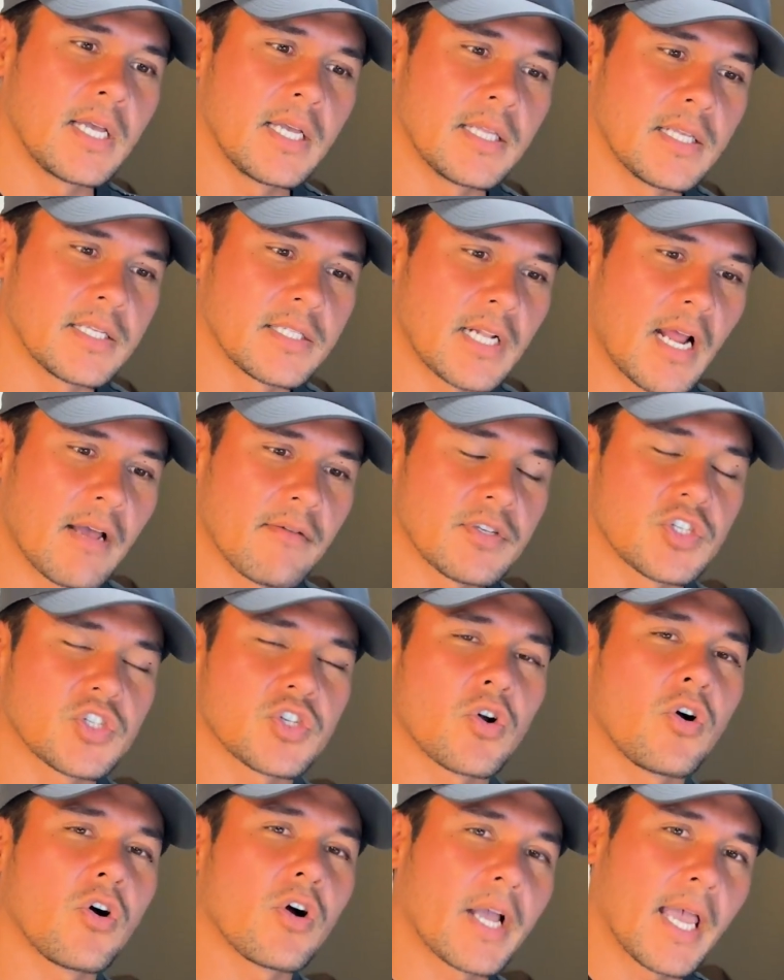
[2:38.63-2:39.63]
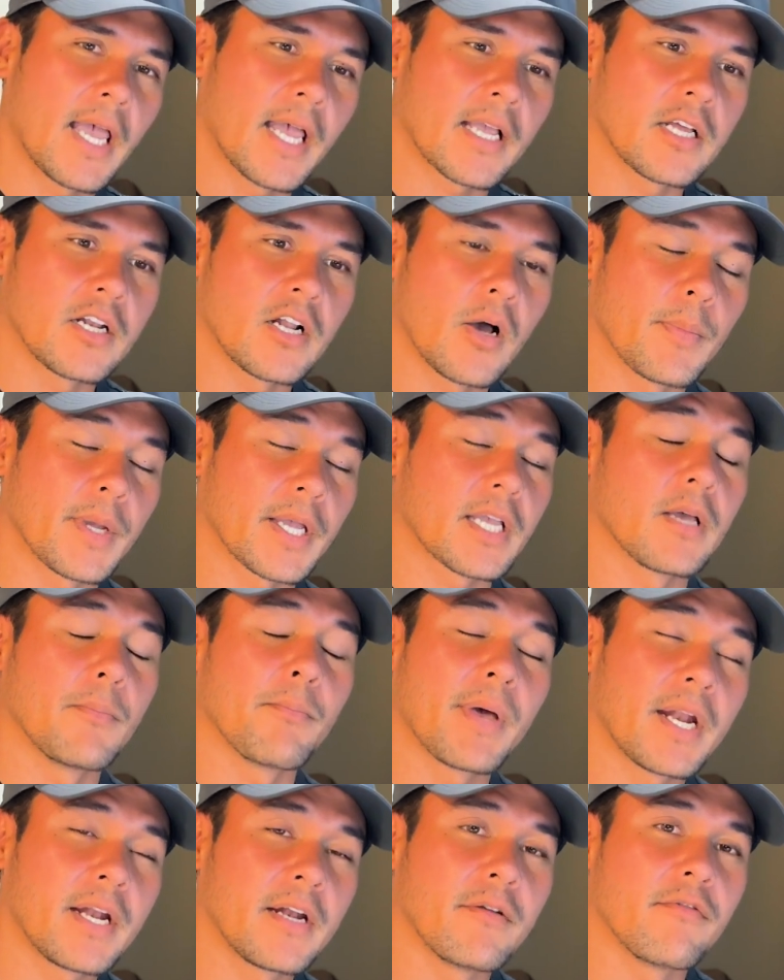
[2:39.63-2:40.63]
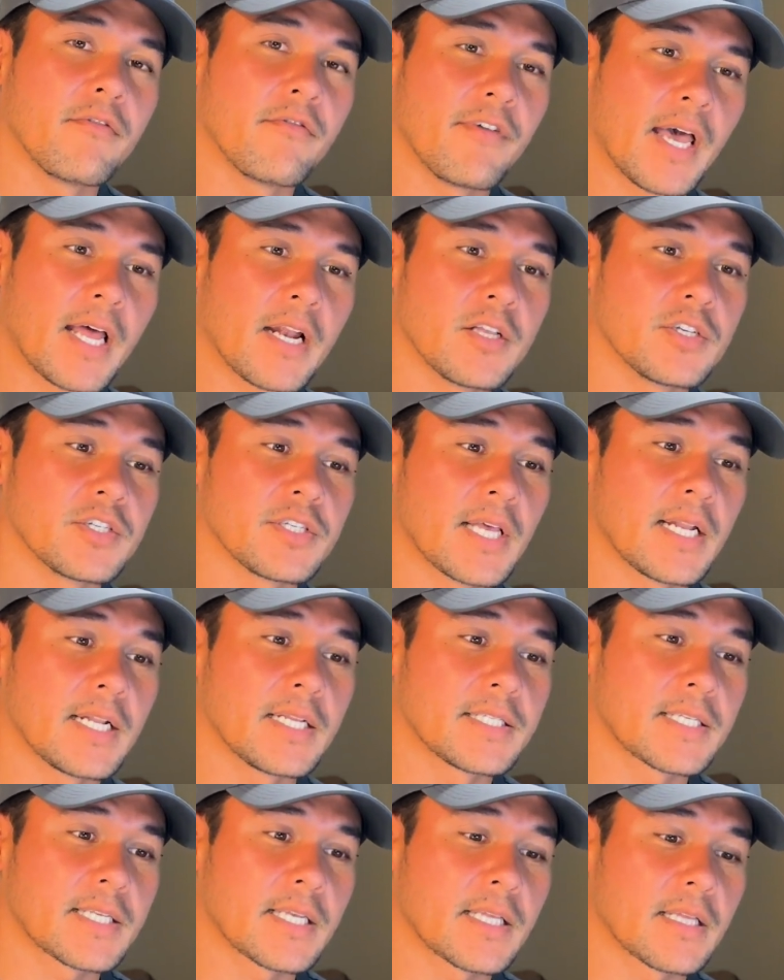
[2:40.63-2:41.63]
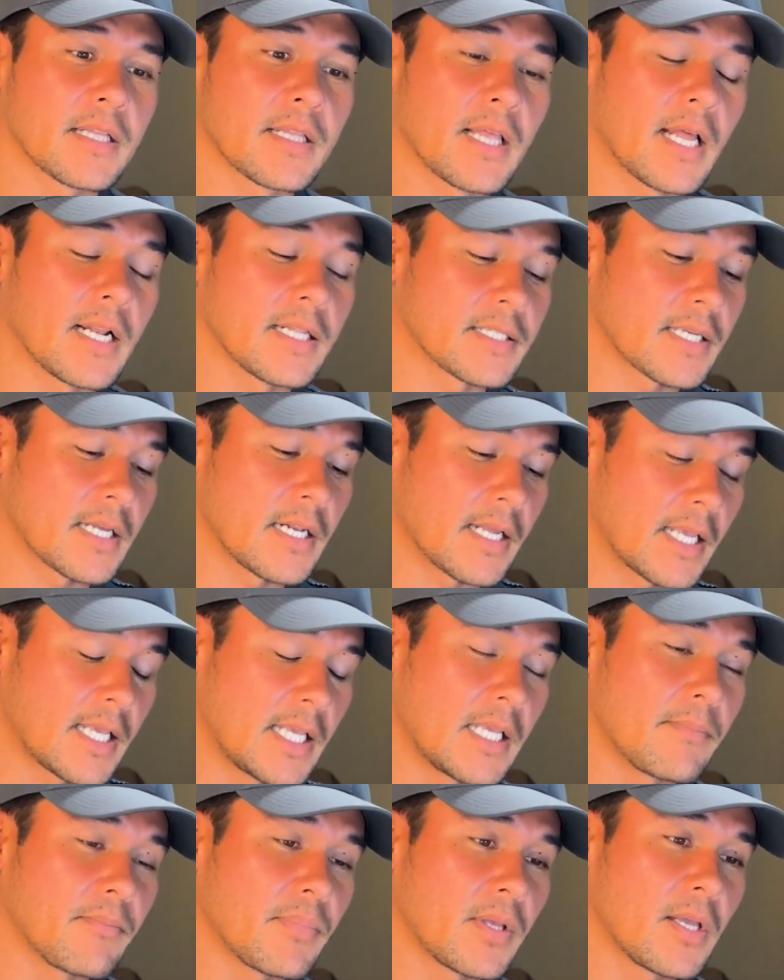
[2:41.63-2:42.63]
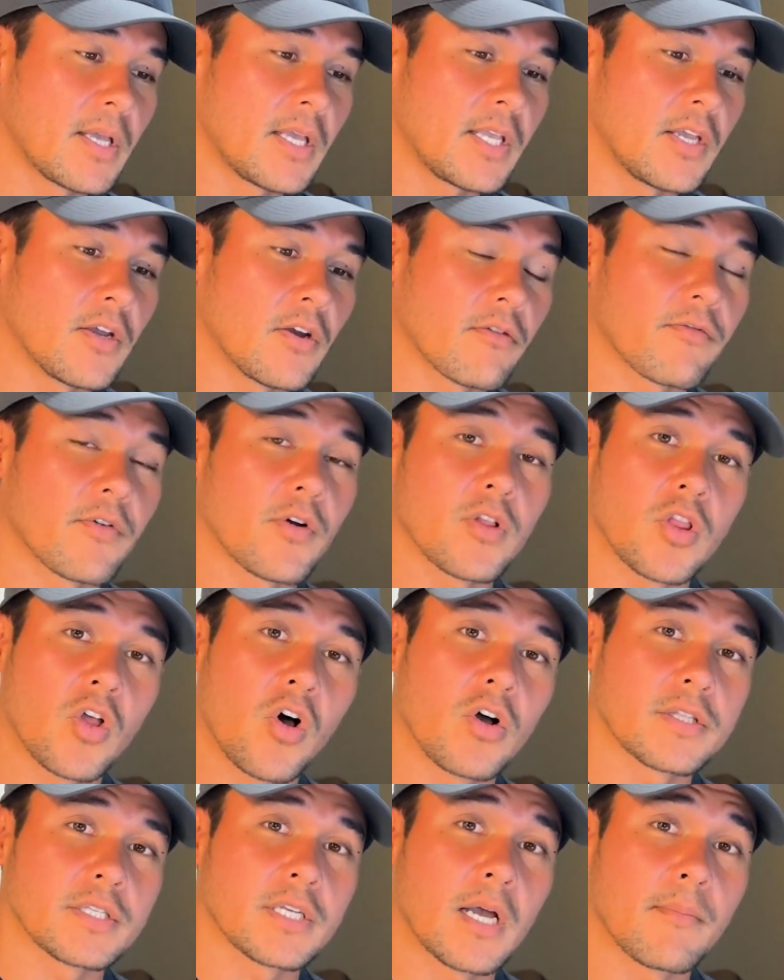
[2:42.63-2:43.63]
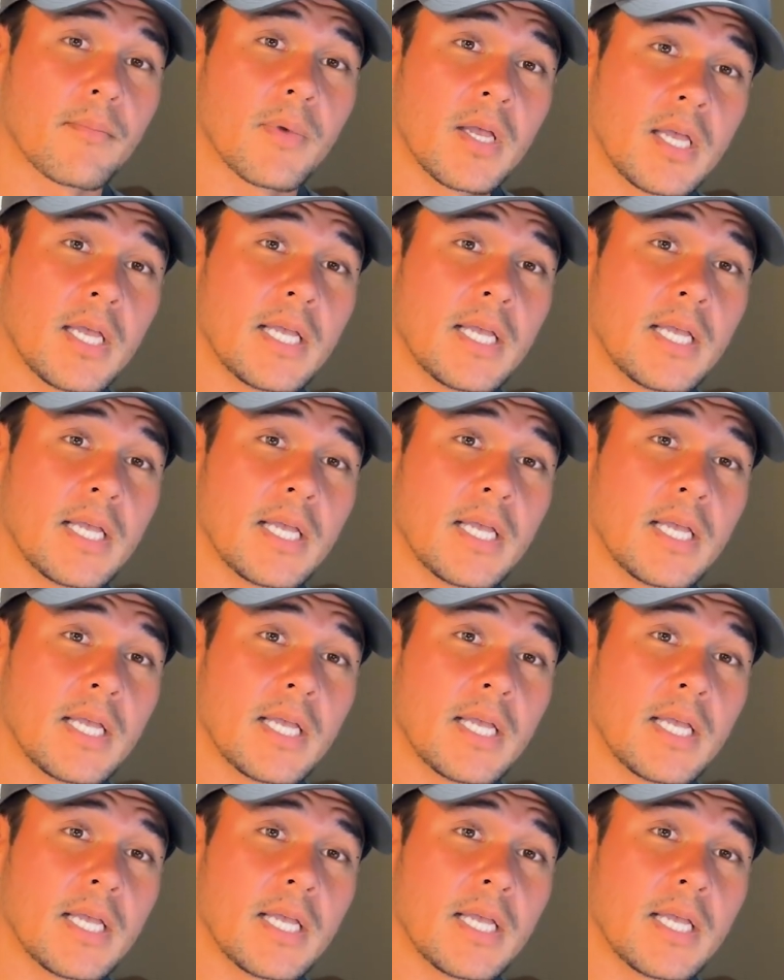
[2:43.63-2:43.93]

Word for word: Does it have a strong economic competitive advantage that it's that it's going to keep here for a long time?